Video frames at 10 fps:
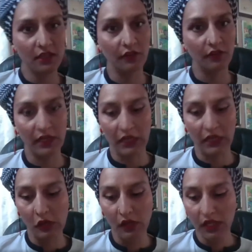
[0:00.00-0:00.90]
right
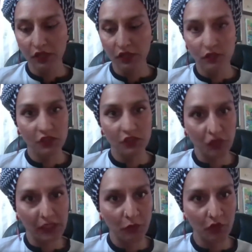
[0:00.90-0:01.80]
now. So it's a
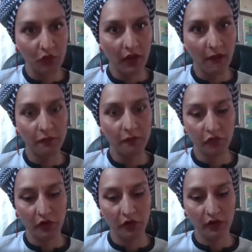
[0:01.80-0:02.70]
training program
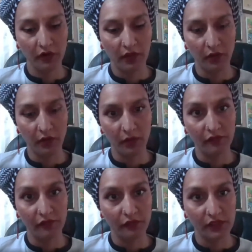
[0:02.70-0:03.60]
for uh, we
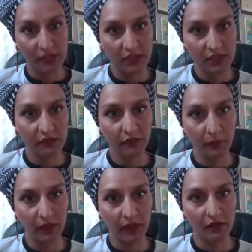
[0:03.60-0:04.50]
have a dozen
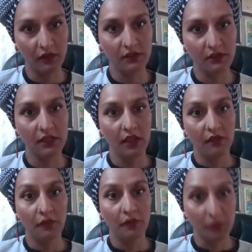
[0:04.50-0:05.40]
filmmakers
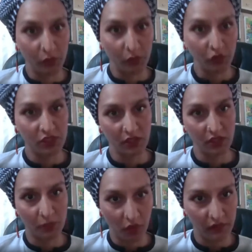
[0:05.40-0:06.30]
from the
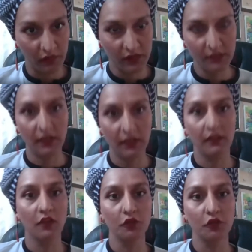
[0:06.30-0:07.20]
Balochistan province, and
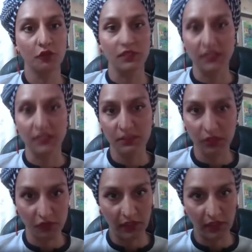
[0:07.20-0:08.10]
they go through a
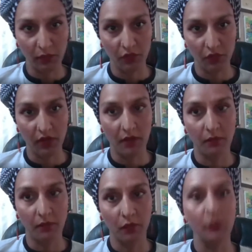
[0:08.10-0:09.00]
six-month training
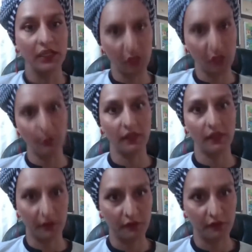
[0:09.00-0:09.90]
program where we incubate
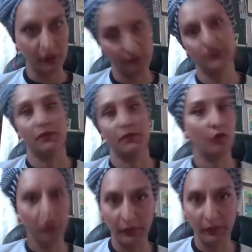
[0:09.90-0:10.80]
their films, and
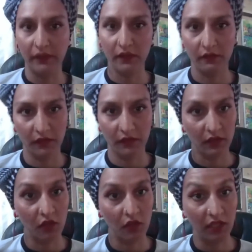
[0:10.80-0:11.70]
hopefully by the end of it,
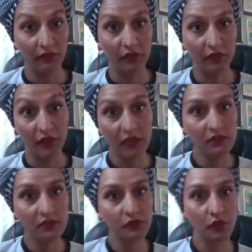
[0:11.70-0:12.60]
they'll all have rough
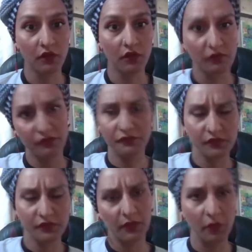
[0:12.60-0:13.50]
cuts for
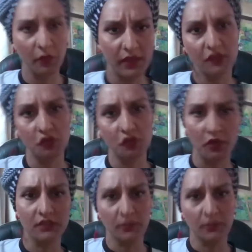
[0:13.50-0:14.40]
some are making
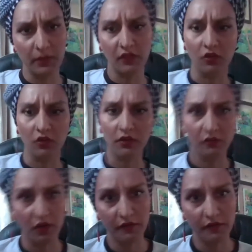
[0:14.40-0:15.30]
short some are making longer
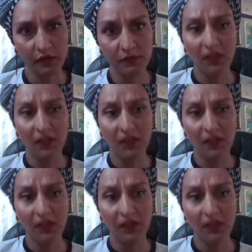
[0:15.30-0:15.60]
longer films